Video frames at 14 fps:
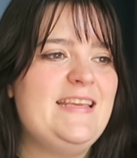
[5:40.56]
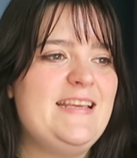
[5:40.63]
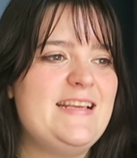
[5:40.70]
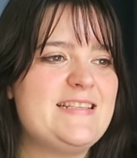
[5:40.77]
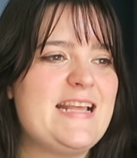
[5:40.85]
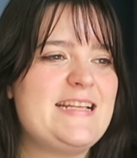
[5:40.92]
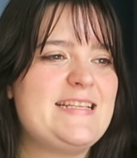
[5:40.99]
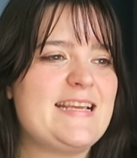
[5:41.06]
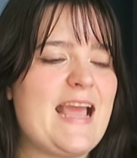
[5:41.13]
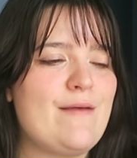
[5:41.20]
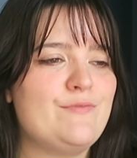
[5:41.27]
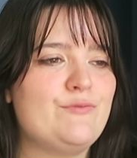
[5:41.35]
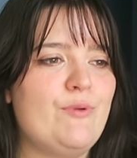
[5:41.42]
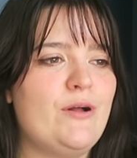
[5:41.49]
Years later,
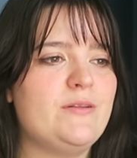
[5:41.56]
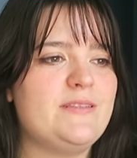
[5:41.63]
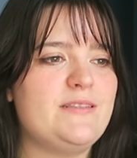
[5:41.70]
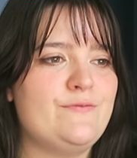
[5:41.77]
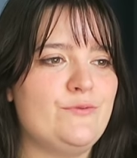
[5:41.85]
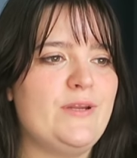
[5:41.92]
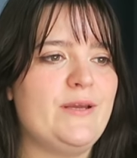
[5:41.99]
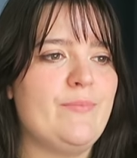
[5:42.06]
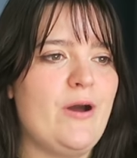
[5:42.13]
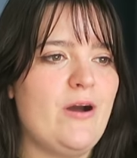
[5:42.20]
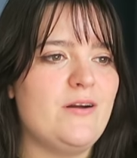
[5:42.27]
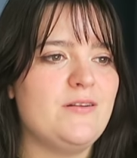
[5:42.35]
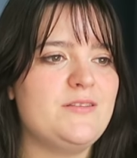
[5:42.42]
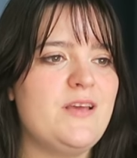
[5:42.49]
Cam's world is falling
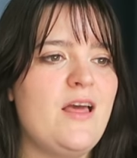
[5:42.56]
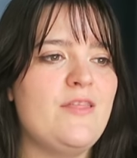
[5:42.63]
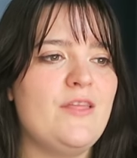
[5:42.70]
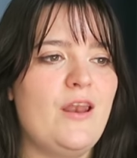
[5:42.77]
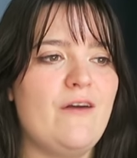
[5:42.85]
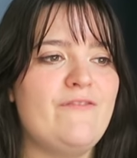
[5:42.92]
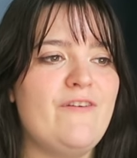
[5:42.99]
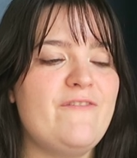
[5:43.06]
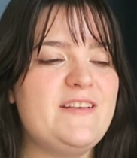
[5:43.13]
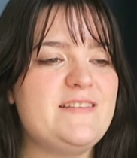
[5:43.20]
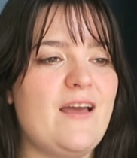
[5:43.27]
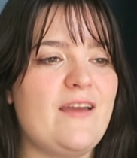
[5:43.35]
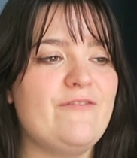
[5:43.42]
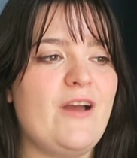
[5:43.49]
apart. The love of his
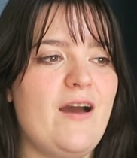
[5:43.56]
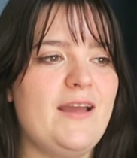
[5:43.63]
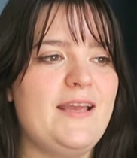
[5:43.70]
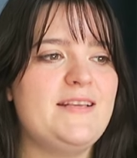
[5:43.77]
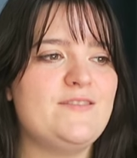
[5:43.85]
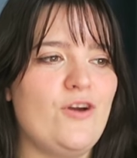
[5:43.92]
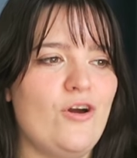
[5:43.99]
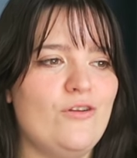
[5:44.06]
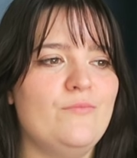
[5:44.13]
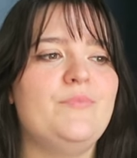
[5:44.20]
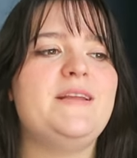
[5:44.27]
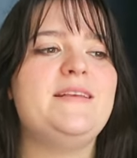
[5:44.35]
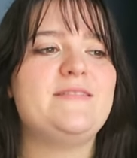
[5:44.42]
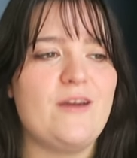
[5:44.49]
life, Kai, is gone,
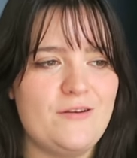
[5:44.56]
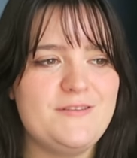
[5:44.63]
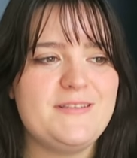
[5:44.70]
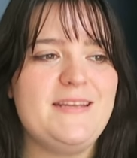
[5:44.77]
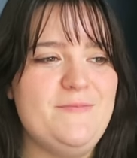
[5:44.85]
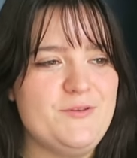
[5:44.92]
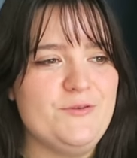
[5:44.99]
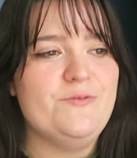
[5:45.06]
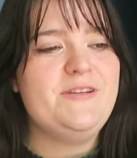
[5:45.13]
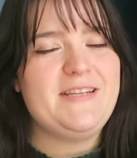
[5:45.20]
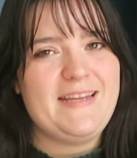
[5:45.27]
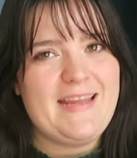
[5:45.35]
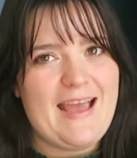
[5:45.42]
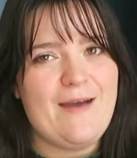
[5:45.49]
but his ghost keeps a
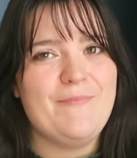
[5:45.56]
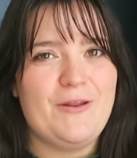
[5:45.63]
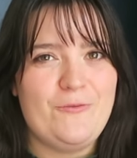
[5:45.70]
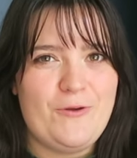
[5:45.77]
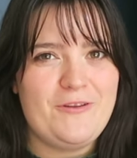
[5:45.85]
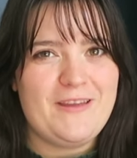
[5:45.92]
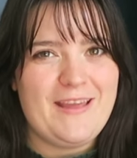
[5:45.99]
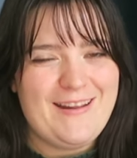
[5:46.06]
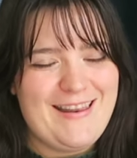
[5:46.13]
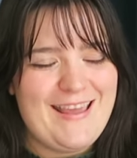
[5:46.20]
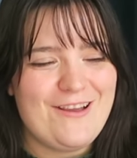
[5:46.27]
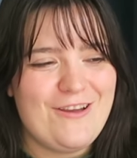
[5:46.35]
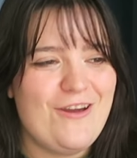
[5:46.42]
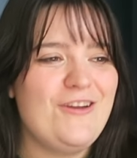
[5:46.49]
haunting Cam and won't
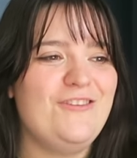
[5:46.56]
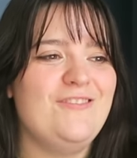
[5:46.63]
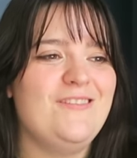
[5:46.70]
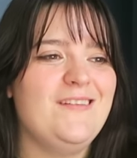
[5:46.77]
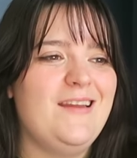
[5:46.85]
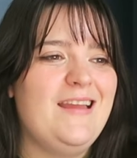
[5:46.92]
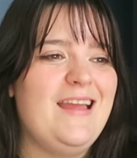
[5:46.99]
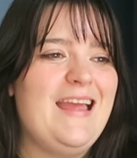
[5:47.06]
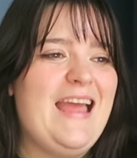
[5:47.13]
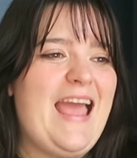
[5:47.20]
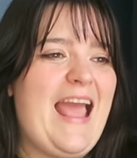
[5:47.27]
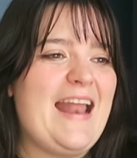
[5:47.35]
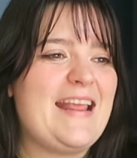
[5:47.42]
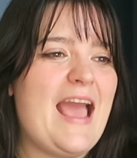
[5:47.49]
let go.
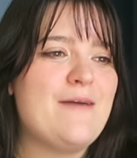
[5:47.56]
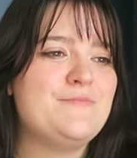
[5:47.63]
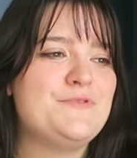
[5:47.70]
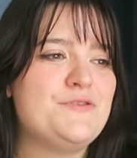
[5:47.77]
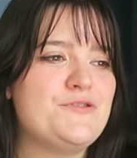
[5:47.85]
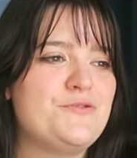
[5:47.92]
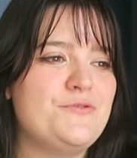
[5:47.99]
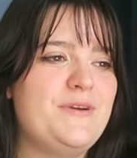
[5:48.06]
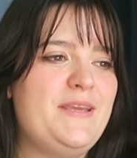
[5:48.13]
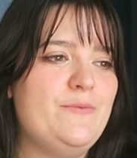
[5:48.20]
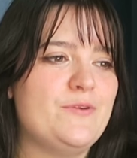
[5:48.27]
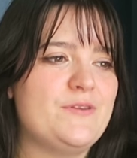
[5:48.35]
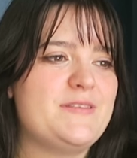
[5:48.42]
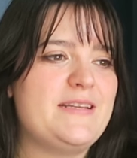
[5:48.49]
And Cam's not sure he
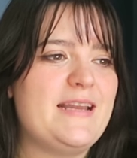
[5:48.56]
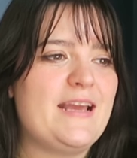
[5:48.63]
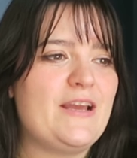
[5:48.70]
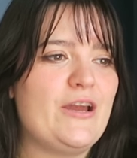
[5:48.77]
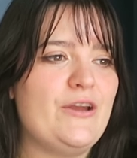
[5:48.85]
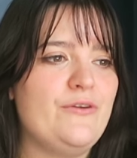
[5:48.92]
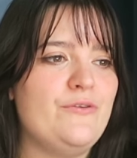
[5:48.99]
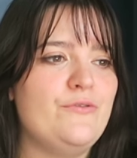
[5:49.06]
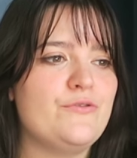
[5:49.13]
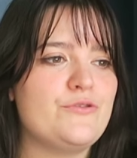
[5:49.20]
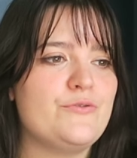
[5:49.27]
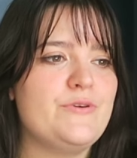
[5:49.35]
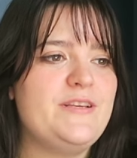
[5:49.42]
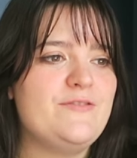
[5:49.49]
wants to let go, not
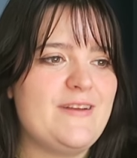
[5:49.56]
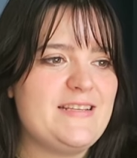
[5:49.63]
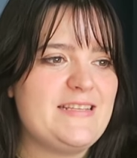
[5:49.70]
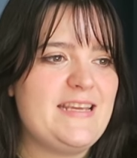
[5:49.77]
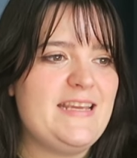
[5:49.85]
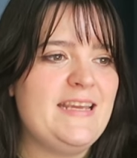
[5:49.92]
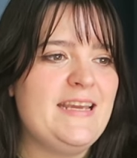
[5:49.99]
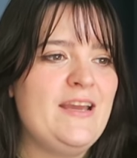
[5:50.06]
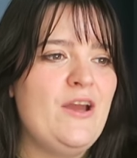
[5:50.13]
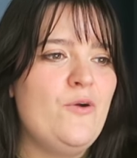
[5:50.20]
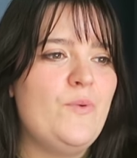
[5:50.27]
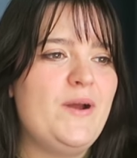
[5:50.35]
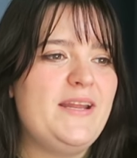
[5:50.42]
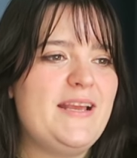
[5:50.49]
sure he's ready.
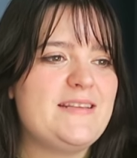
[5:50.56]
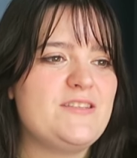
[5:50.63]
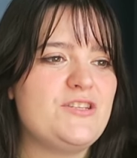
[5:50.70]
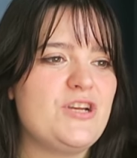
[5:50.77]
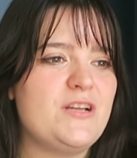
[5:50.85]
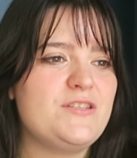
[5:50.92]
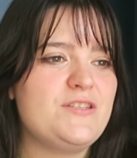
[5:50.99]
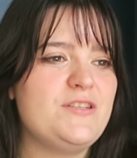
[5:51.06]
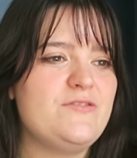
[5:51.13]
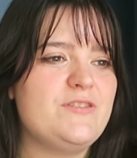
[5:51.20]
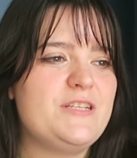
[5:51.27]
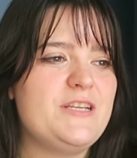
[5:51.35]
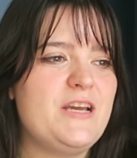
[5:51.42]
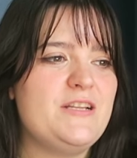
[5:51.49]
When he has a chance to
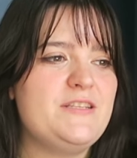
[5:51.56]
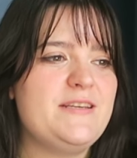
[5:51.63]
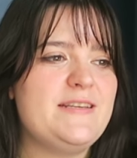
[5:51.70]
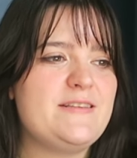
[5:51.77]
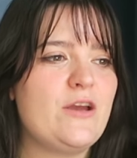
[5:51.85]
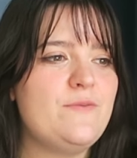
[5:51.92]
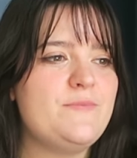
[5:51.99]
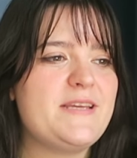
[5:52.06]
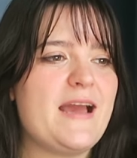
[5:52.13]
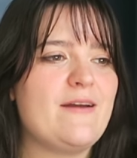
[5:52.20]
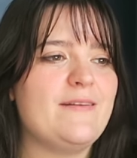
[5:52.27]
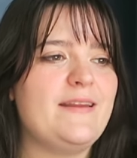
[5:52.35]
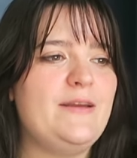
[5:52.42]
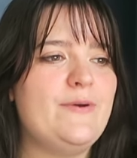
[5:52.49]
return to his
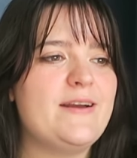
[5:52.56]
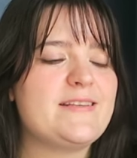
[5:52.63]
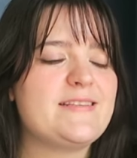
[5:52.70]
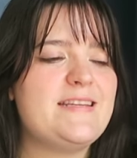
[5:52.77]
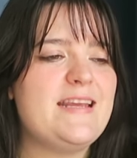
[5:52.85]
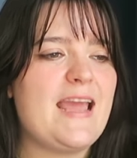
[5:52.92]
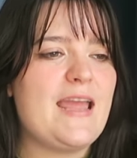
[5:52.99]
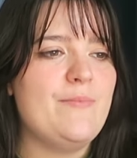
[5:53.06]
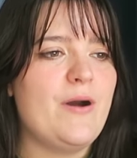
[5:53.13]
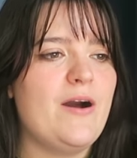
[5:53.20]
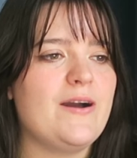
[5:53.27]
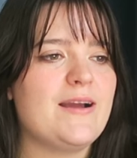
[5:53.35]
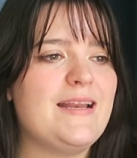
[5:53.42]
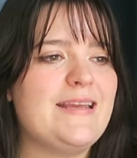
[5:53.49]
hometown, he works in a gay
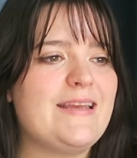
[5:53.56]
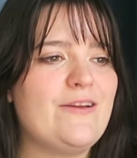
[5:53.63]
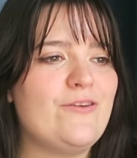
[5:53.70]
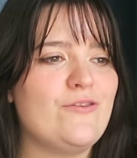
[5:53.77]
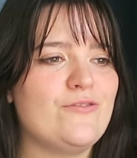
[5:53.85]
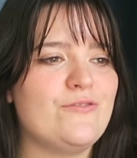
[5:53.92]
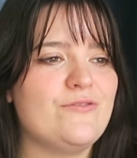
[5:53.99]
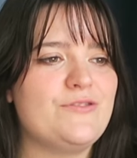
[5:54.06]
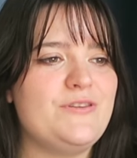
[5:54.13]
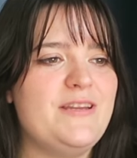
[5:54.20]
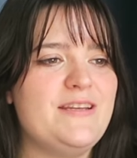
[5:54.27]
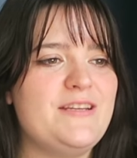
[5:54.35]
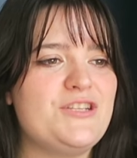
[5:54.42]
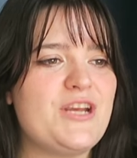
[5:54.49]
bar, clinging on
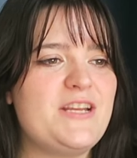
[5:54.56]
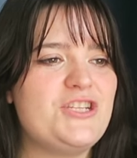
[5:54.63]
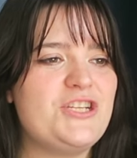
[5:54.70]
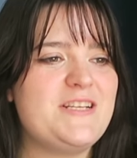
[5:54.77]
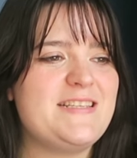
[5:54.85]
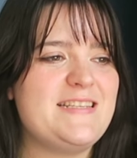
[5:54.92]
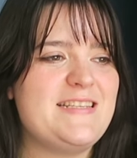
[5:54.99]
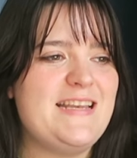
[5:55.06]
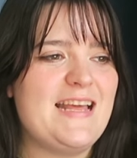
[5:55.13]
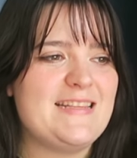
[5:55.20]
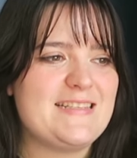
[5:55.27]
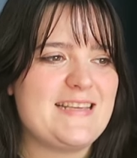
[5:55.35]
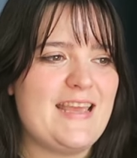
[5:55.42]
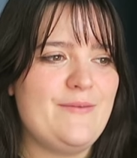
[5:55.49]
in a changing city
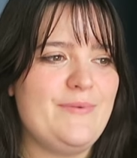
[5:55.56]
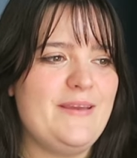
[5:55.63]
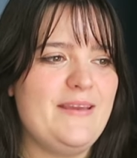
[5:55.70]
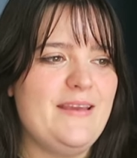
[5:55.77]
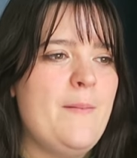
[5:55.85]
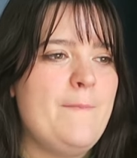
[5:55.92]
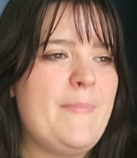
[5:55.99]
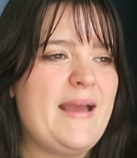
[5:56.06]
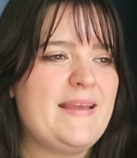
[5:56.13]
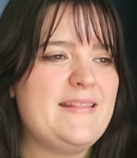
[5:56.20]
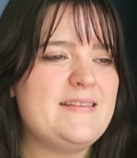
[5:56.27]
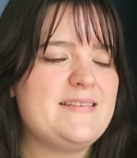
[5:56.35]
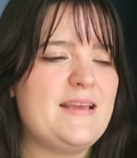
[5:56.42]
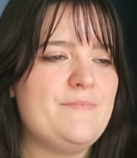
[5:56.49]
landscape. Back
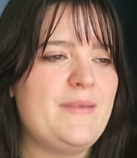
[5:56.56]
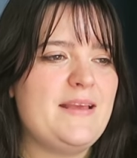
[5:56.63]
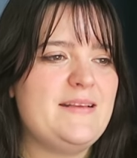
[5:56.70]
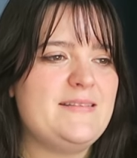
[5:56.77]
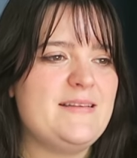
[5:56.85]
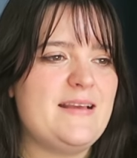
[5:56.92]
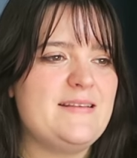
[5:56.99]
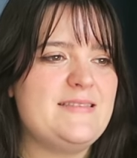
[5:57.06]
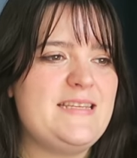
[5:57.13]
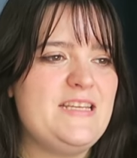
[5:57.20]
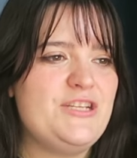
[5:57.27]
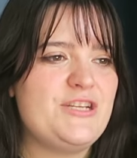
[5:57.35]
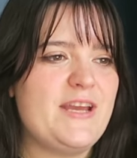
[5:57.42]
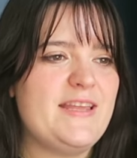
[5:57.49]
in the same place as
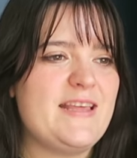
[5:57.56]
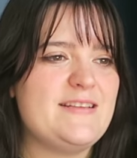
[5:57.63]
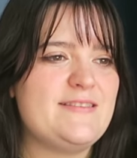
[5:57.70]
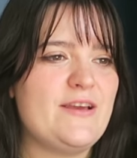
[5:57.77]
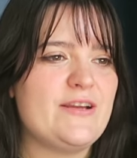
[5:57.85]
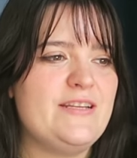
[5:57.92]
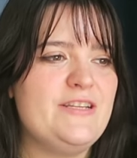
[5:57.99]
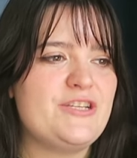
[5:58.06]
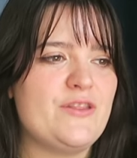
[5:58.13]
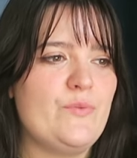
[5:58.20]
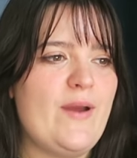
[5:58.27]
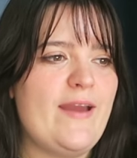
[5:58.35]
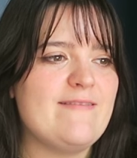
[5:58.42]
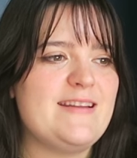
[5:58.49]
TJ, they circle each other
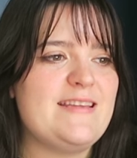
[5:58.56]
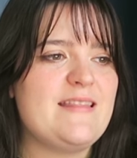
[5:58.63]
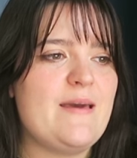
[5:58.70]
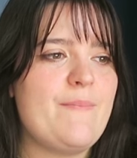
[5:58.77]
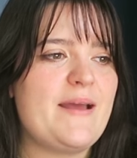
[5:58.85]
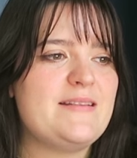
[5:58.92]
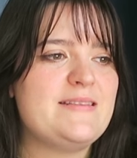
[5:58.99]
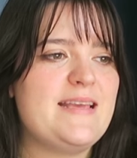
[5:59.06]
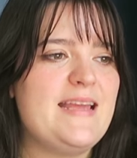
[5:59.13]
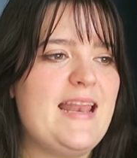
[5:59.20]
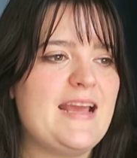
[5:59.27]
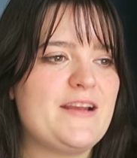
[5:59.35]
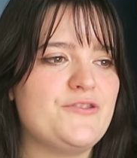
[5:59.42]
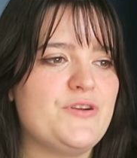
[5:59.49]
warily, their banter
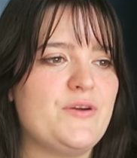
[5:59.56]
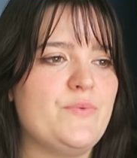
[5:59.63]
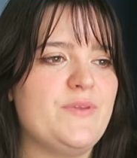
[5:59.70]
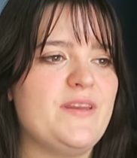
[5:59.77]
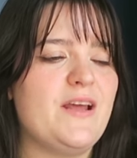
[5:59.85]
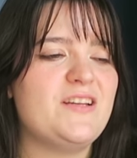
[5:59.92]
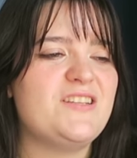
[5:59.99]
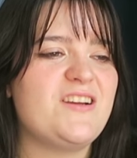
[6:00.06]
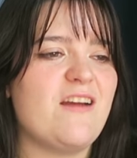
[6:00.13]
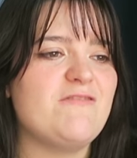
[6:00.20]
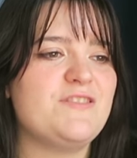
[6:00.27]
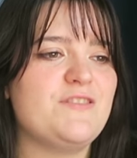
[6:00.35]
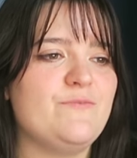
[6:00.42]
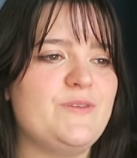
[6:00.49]
electric with an
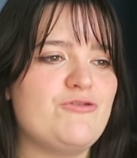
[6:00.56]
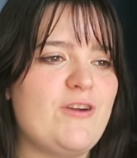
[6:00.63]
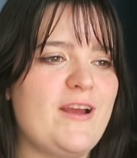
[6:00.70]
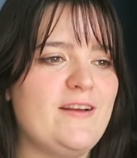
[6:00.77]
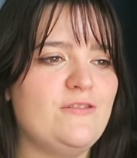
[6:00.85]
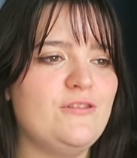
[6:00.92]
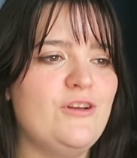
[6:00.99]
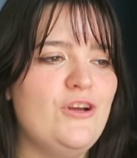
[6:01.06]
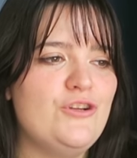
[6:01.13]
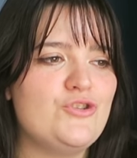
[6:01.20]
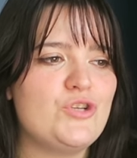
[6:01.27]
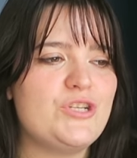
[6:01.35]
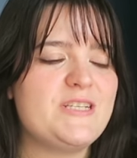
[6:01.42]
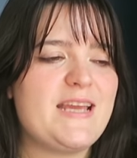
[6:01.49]
undercurrent of betrayal,
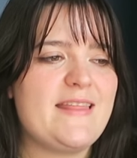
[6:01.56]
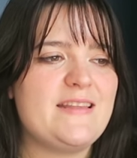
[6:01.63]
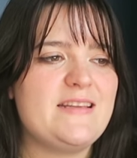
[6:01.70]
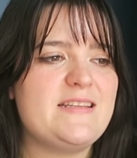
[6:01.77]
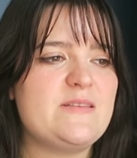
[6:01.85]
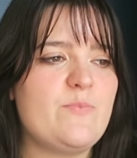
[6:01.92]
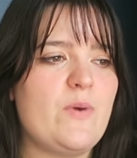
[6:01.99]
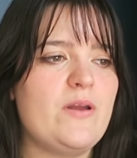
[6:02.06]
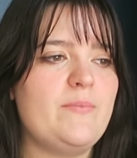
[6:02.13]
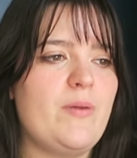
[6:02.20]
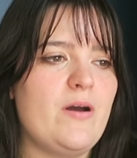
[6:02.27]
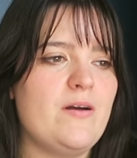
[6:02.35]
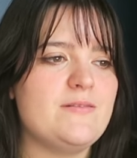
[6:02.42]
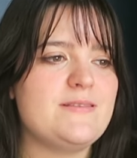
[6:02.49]
drawn together despite
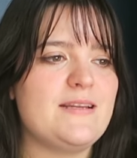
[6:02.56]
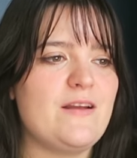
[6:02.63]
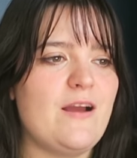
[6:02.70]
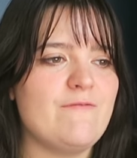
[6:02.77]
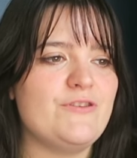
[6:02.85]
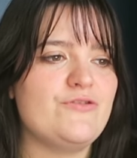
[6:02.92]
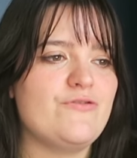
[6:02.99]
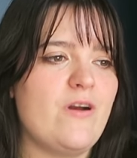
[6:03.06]
past and current